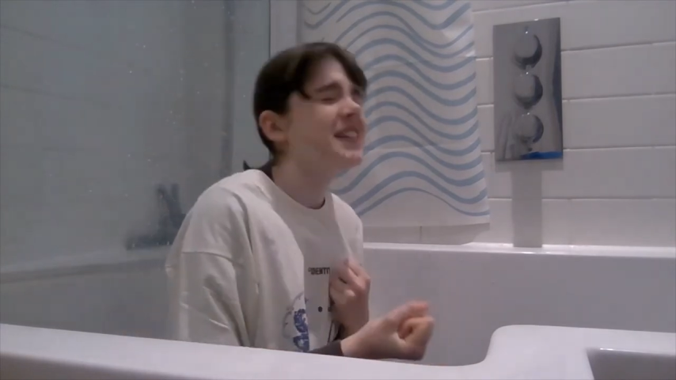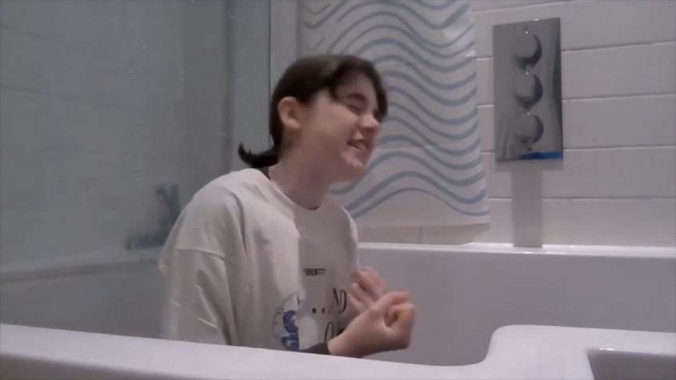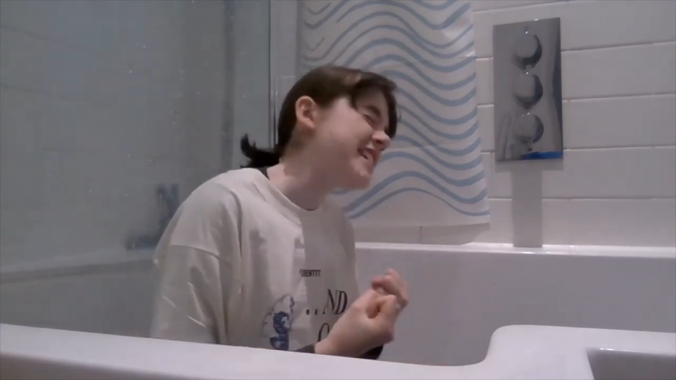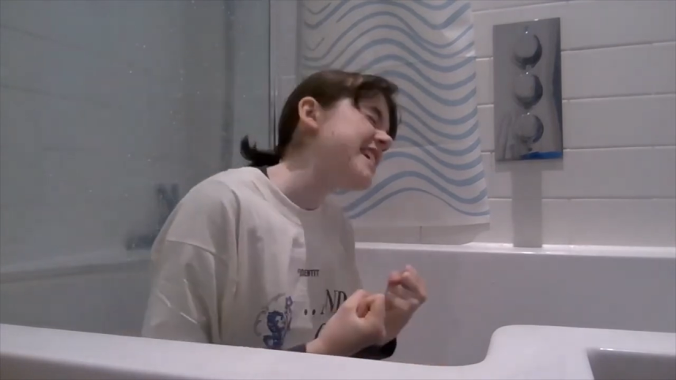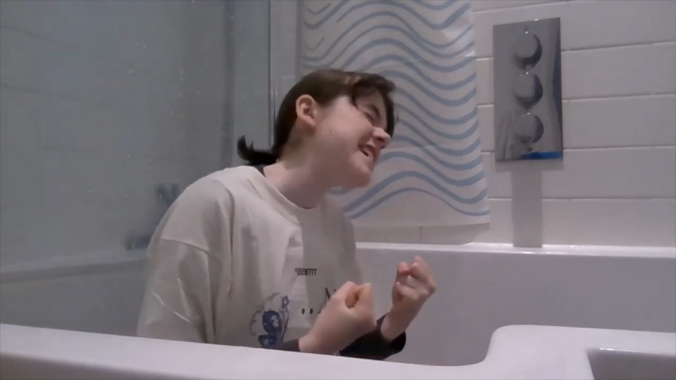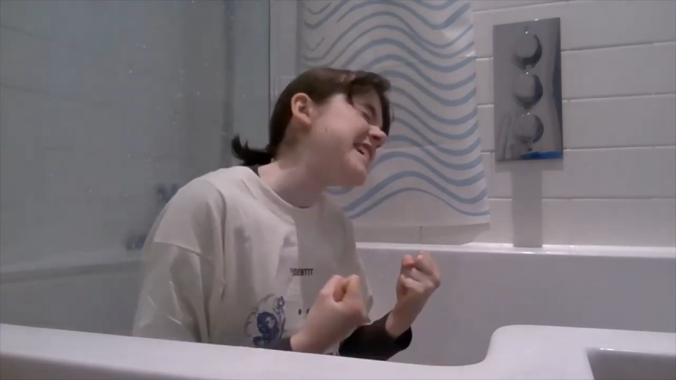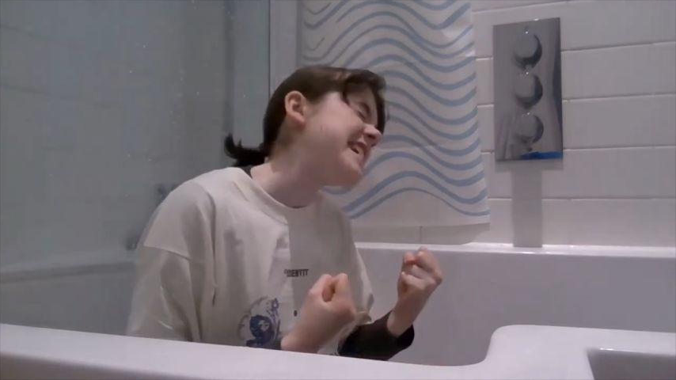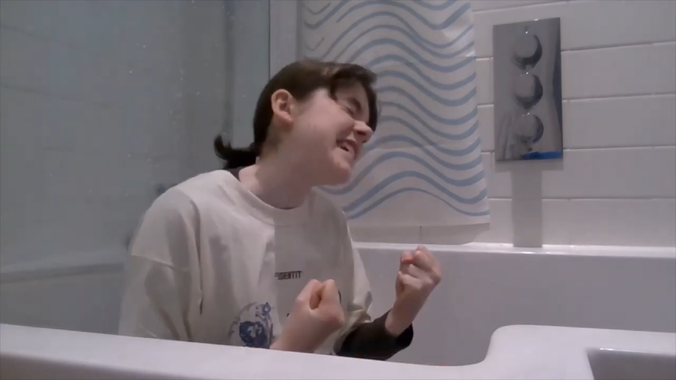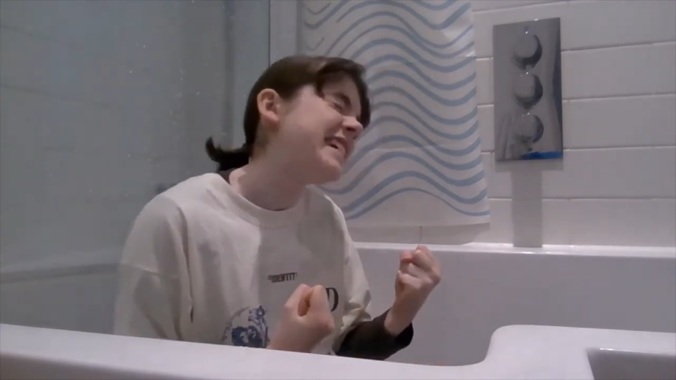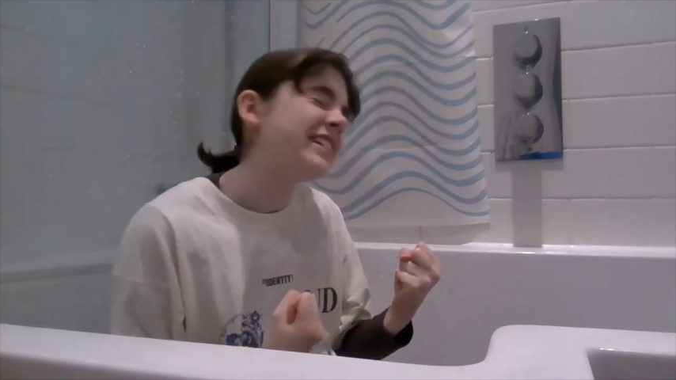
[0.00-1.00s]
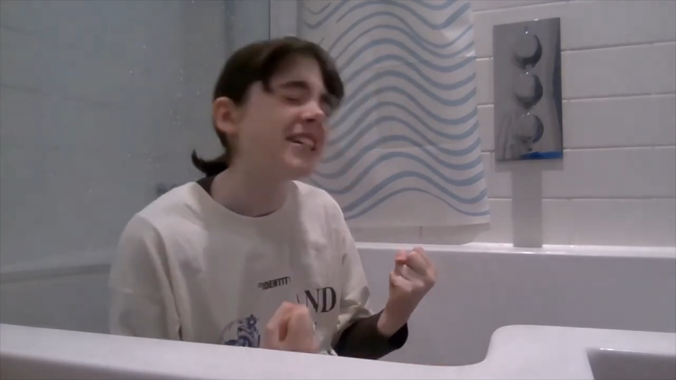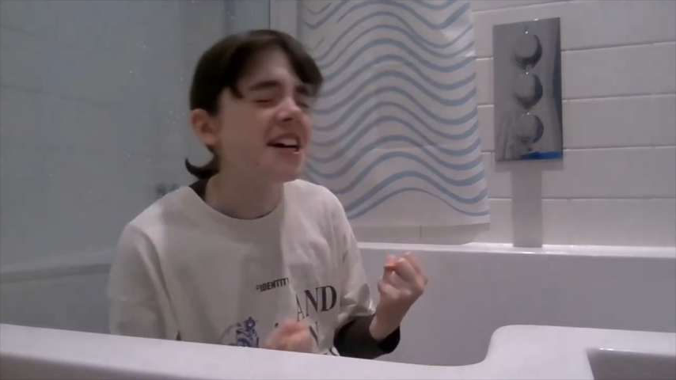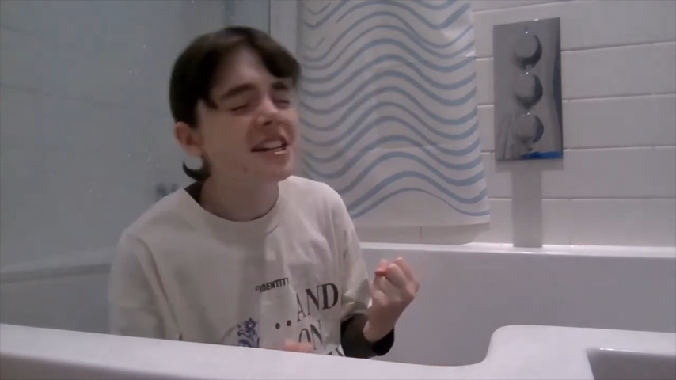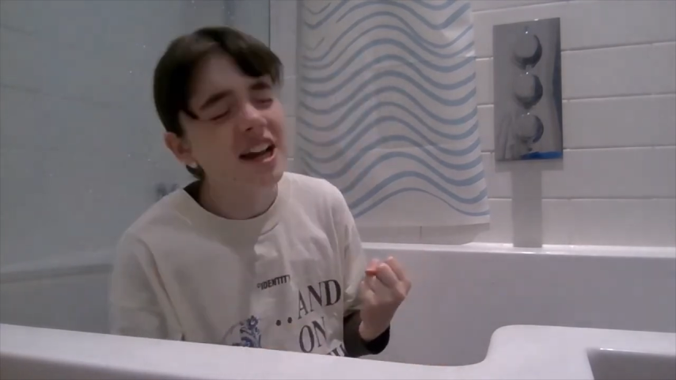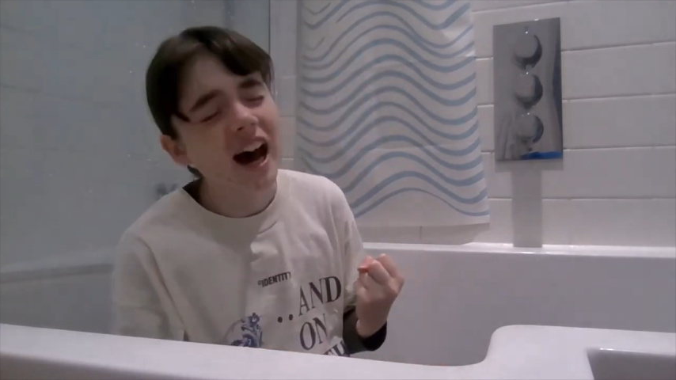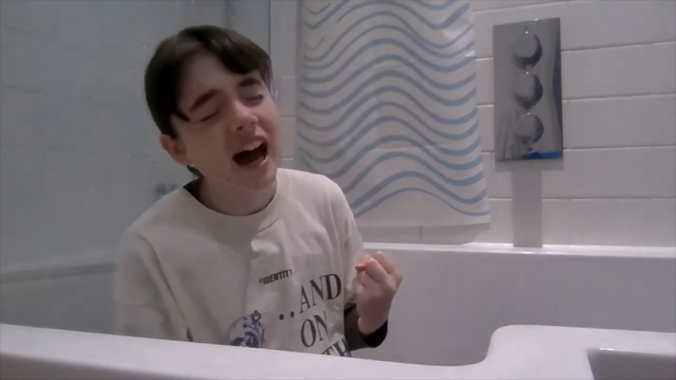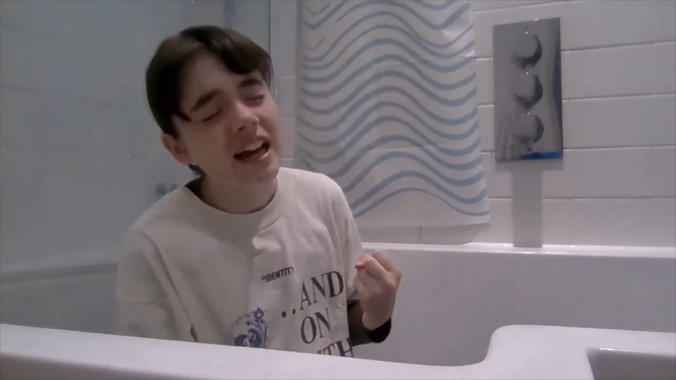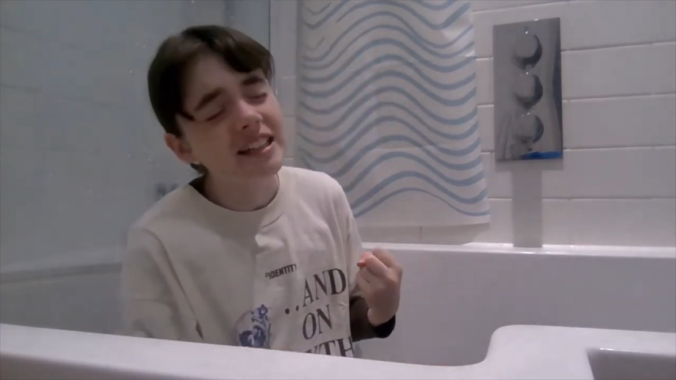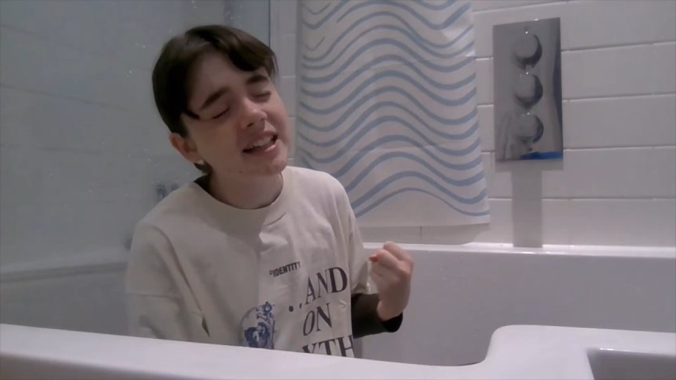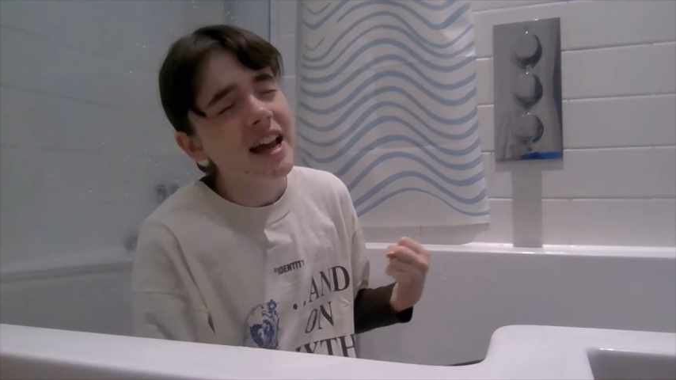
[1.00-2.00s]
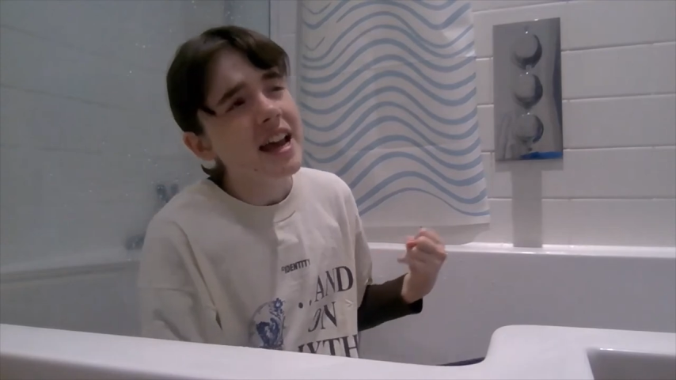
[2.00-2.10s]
sea tonight?